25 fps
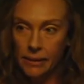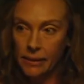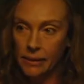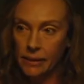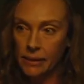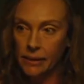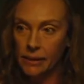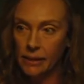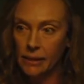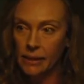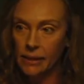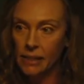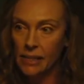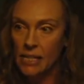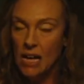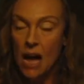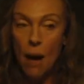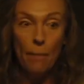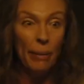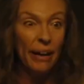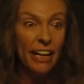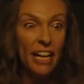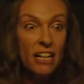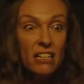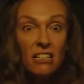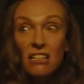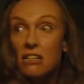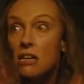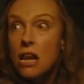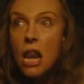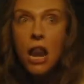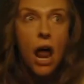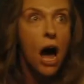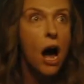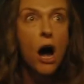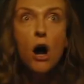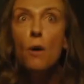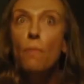allowed.
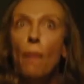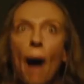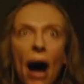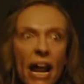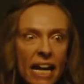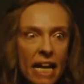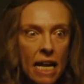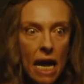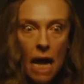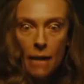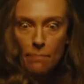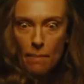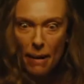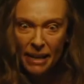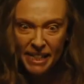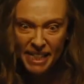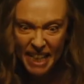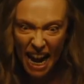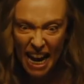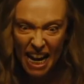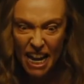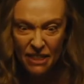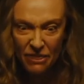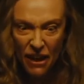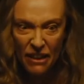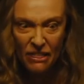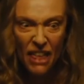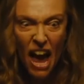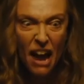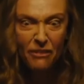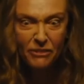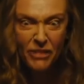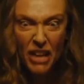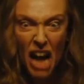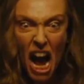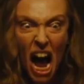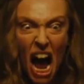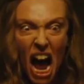Maybe Toni Collette could have
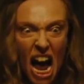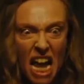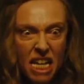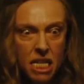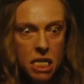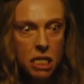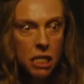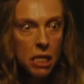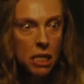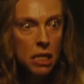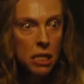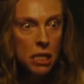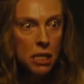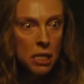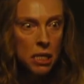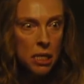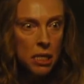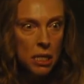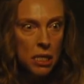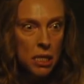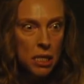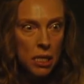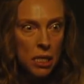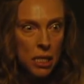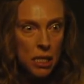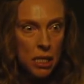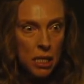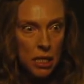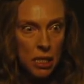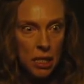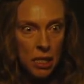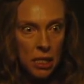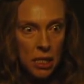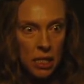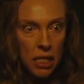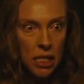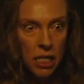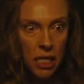been an unofficial nominee
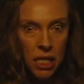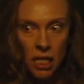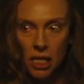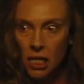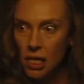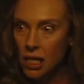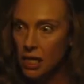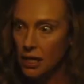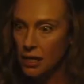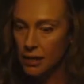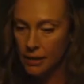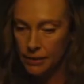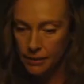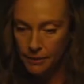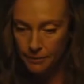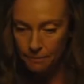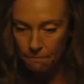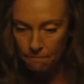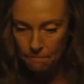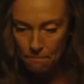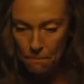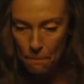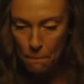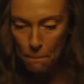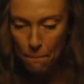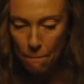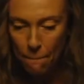for Hereditary.